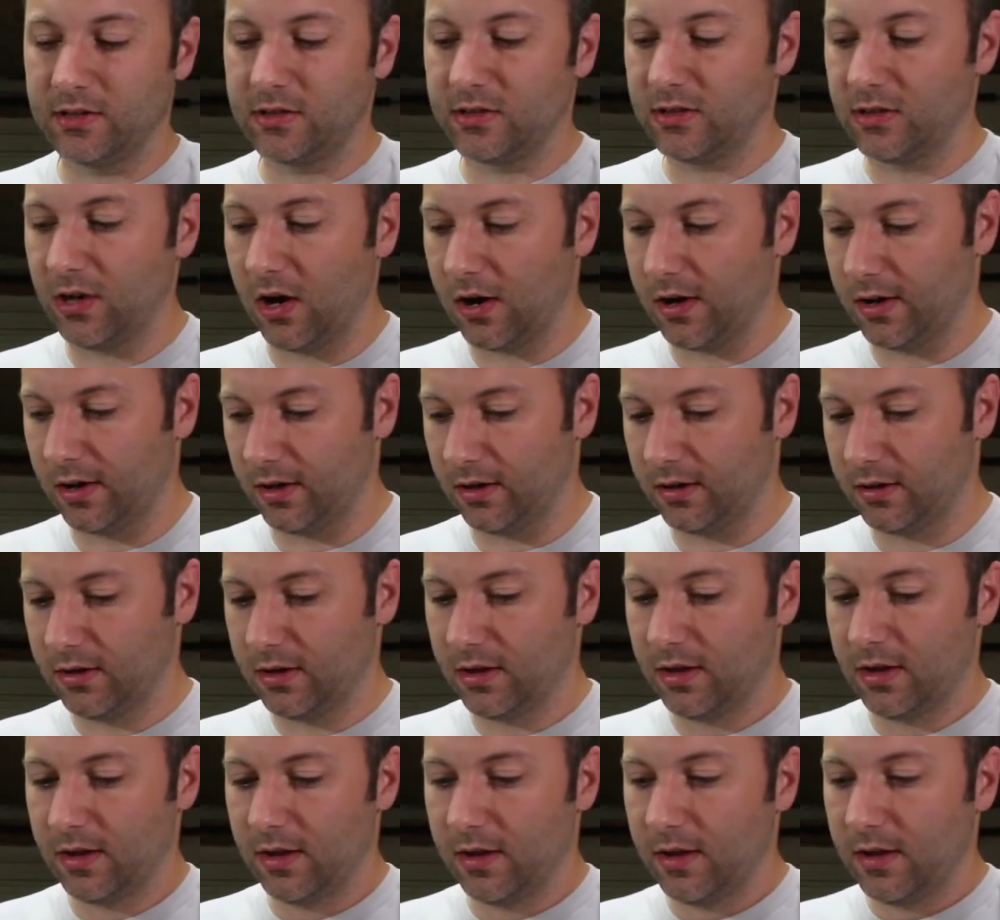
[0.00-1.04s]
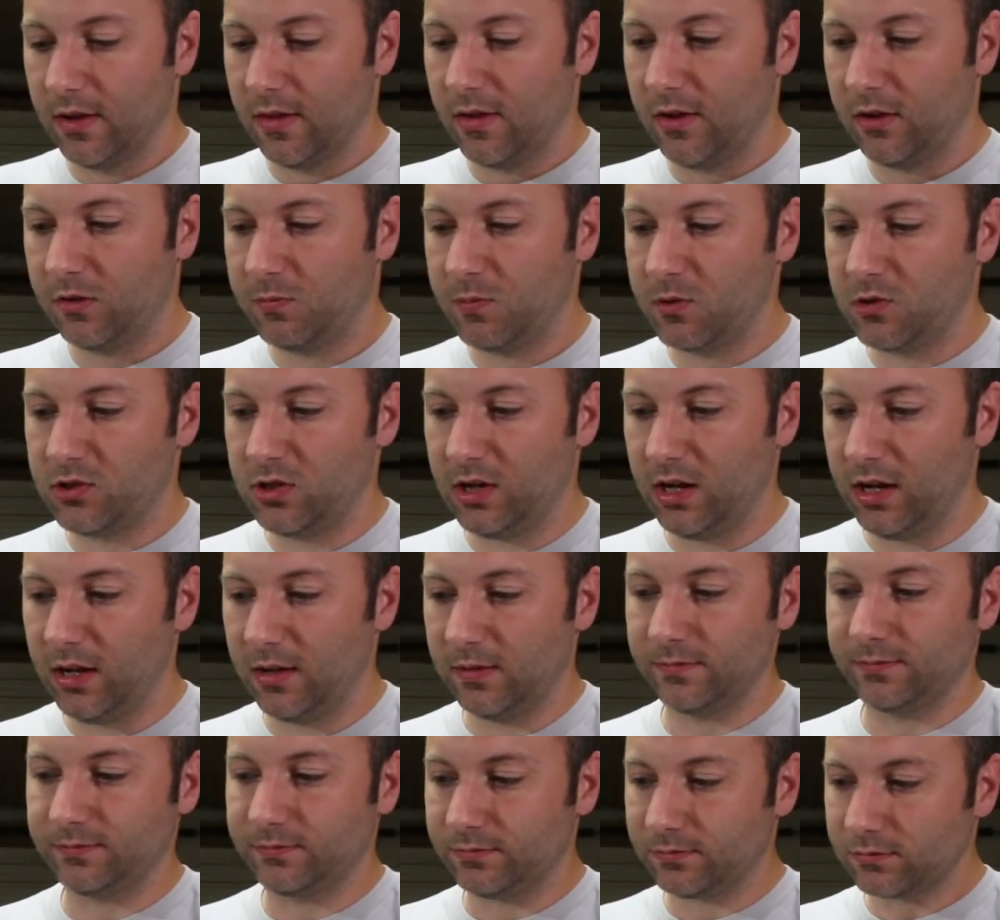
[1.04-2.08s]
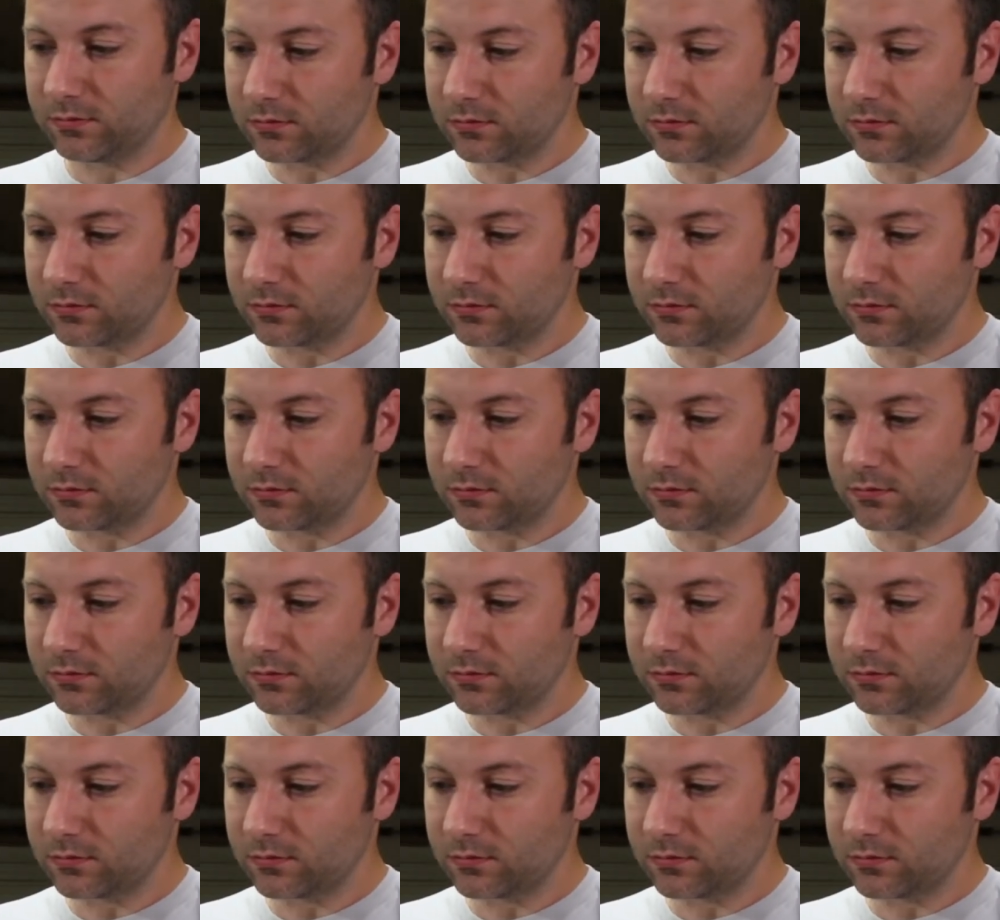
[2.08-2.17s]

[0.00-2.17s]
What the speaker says: started. This machine